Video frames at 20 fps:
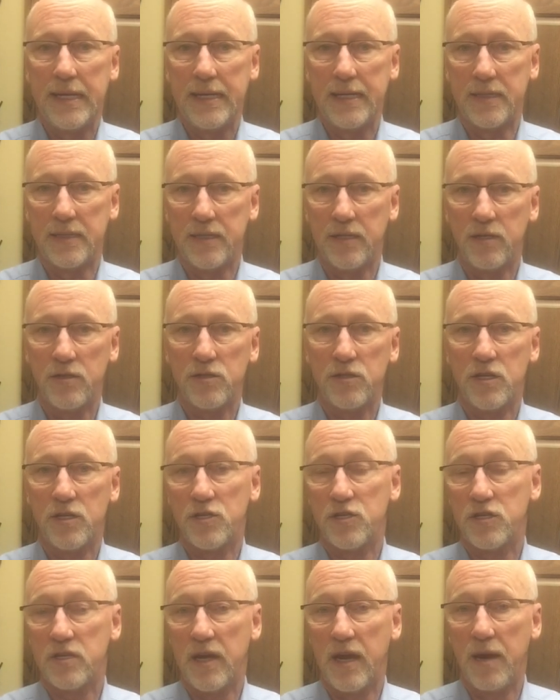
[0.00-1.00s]
Until
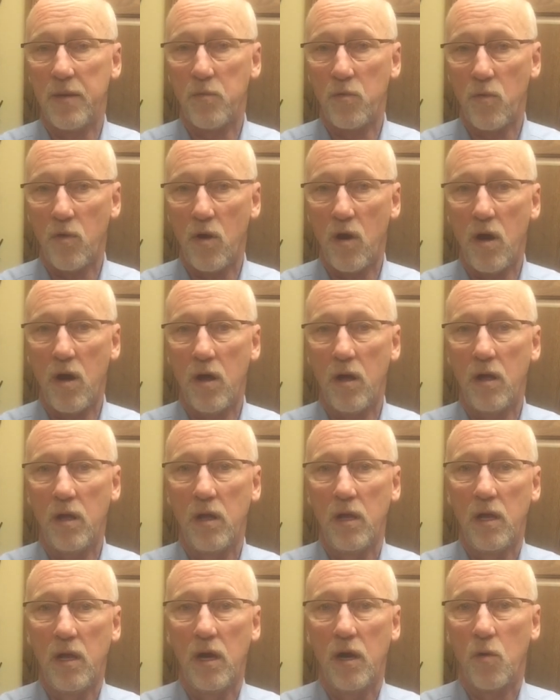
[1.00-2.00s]
such time, we're
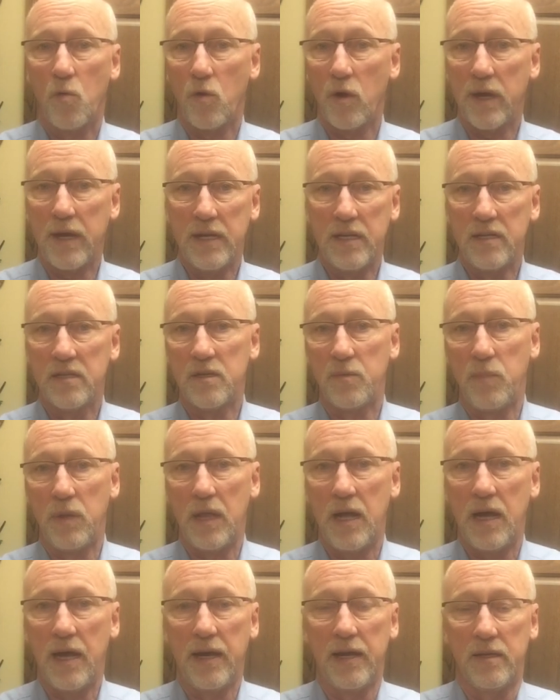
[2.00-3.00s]
all working in the
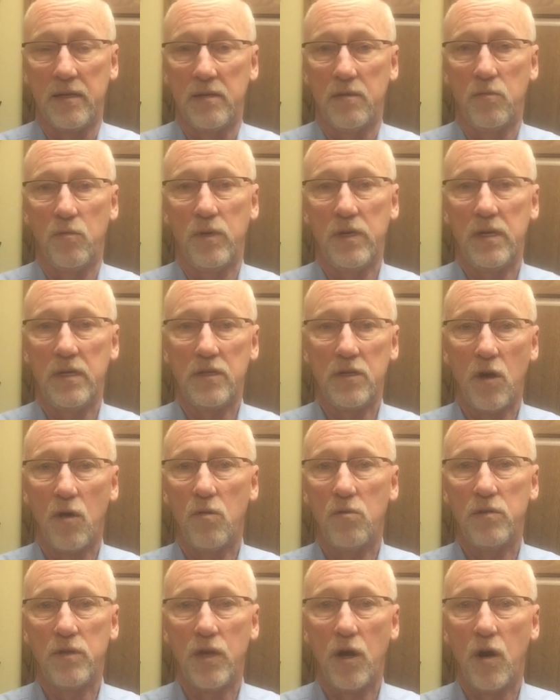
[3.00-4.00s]
blind. We
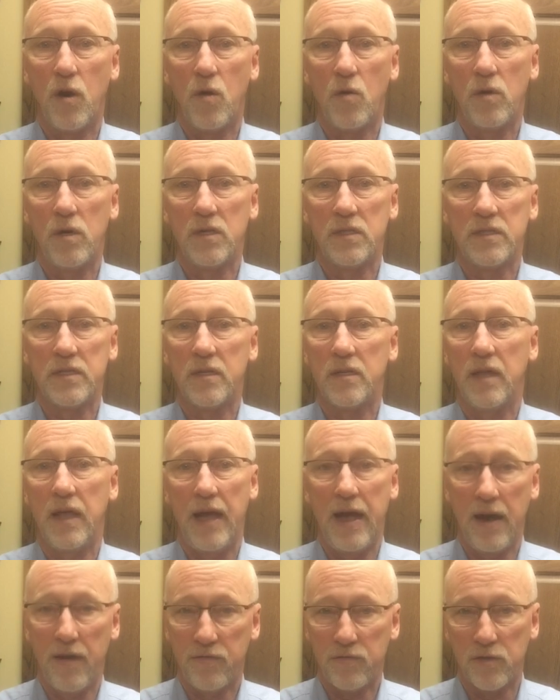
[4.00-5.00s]
don't know until
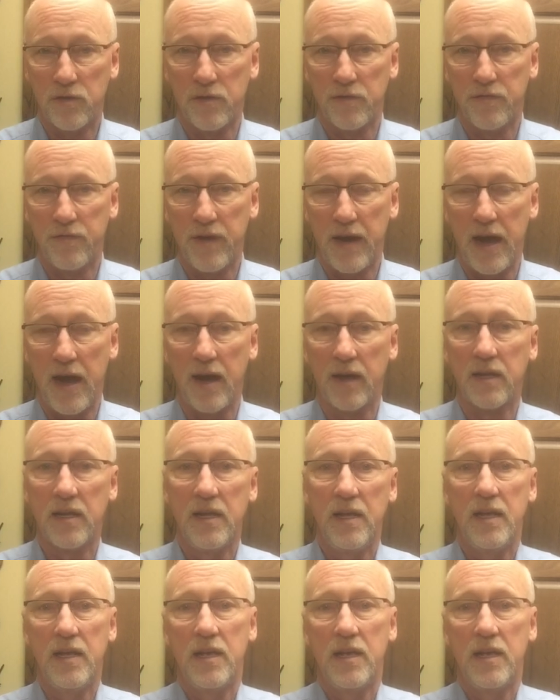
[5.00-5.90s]
after the fact.